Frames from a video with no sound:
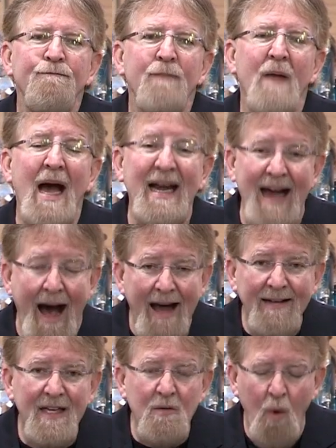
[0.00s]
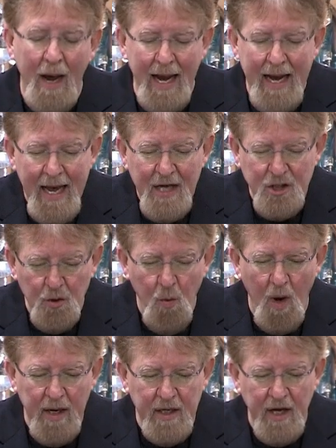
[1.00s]
a godly way to
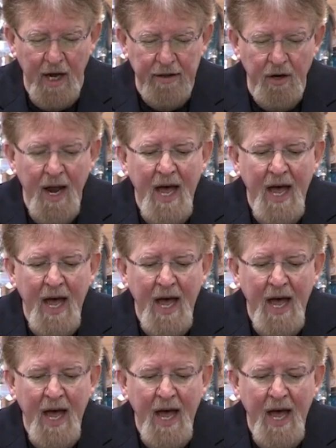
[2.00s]
one another.